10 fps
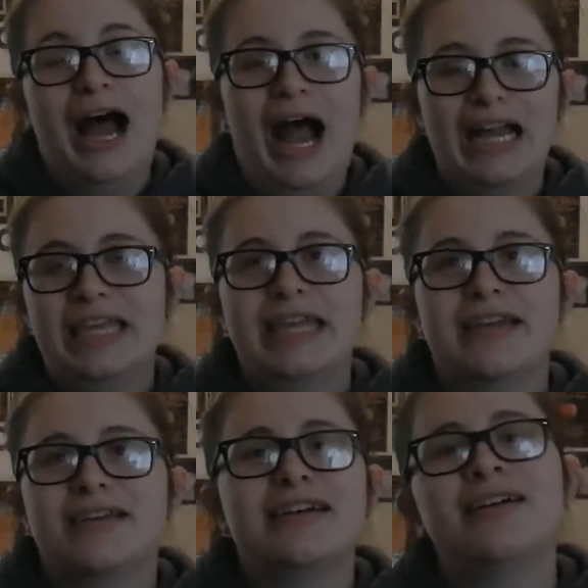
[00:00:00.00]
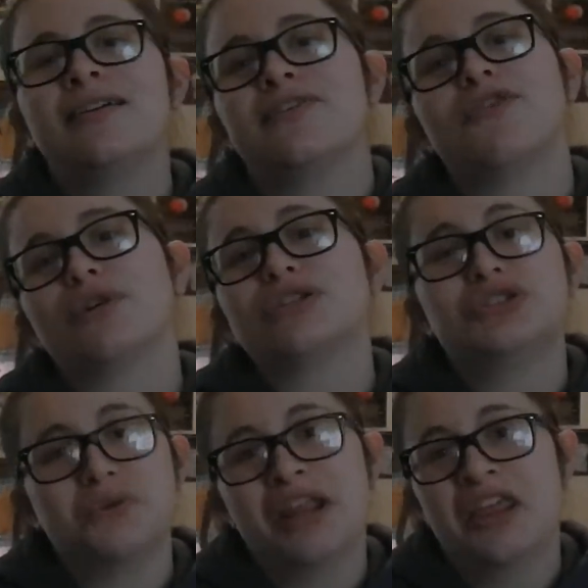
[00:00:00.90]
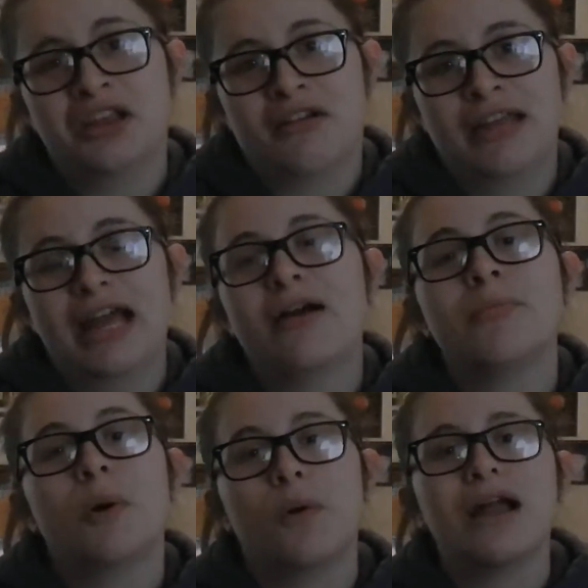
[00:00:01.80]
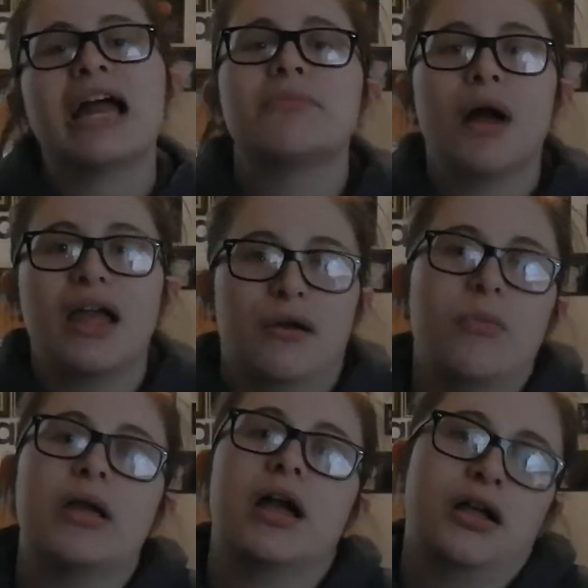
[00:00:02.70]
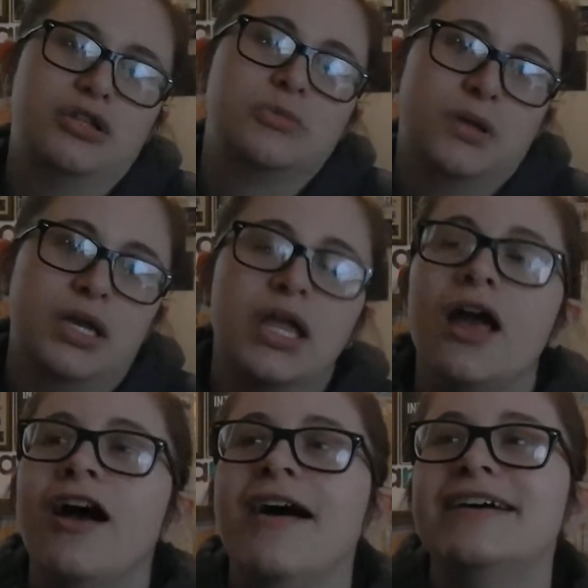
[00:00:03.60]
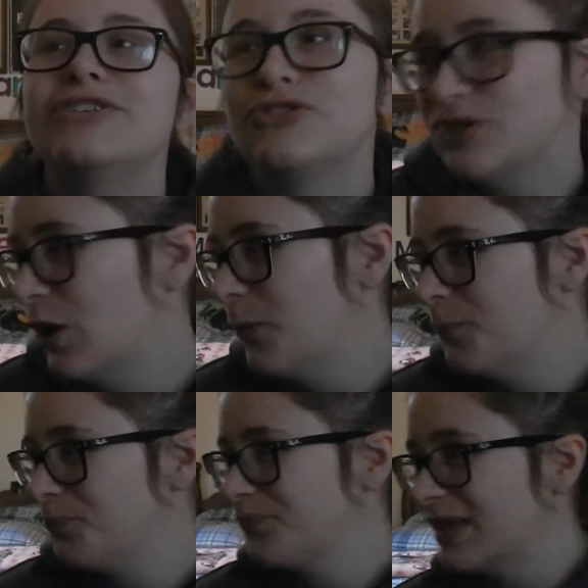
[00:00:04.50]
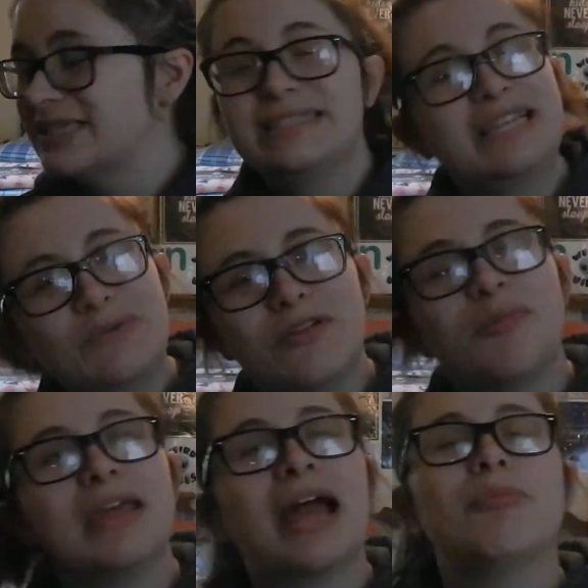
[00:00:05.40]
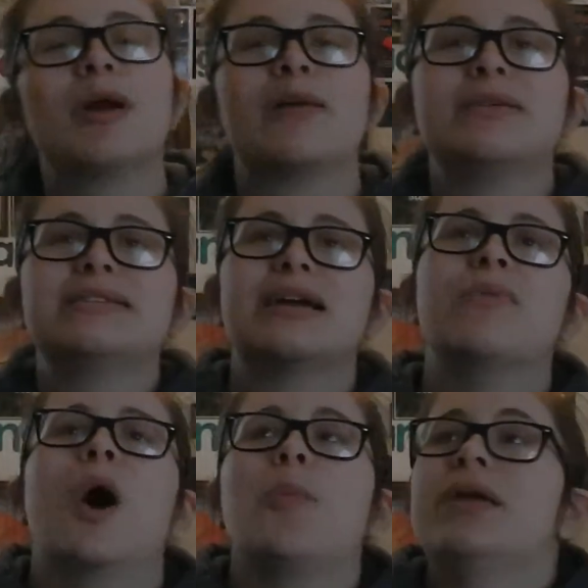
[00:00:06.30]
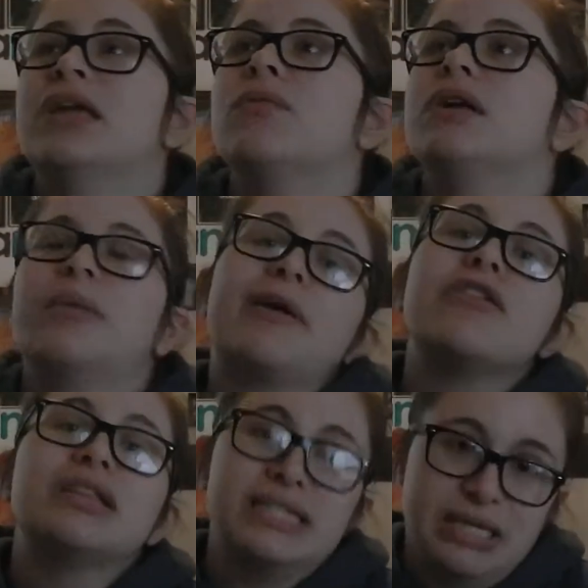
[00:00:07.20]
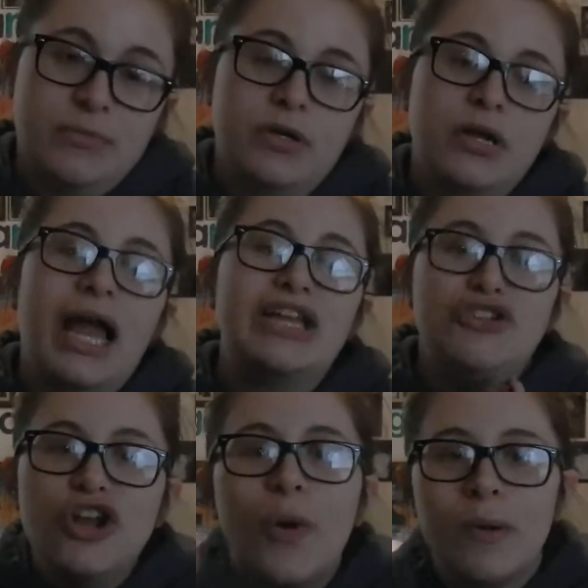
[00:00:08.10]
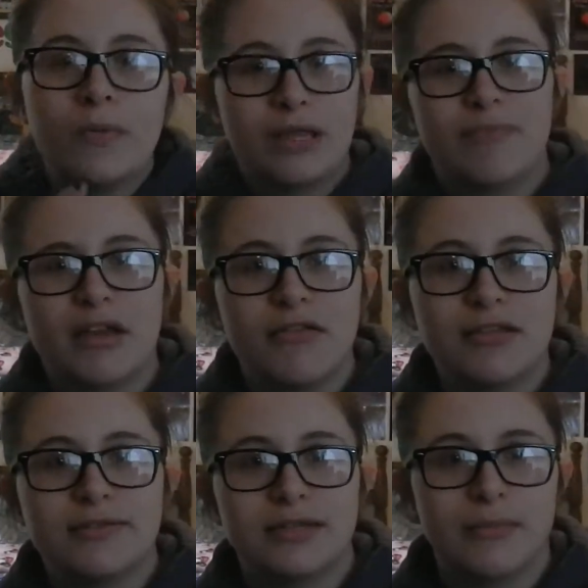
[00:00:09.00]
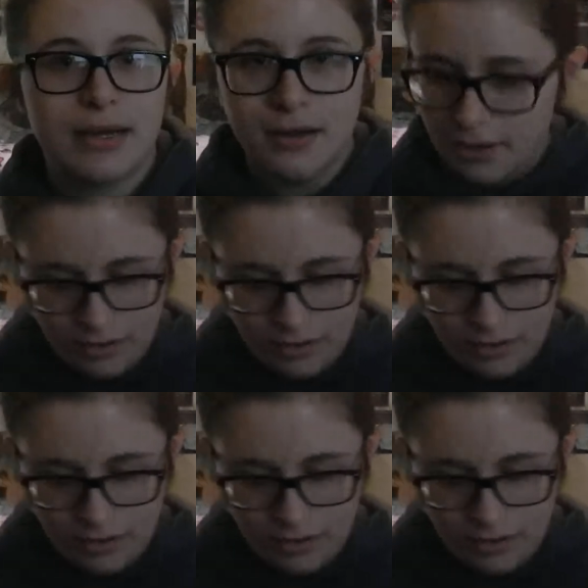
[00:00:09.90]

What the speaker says: I can't afford to do anything right now. I'm poor. I owe my college money. So stick with me. I promise. I'm hoping it will get better this summer. I know it will get better this summer.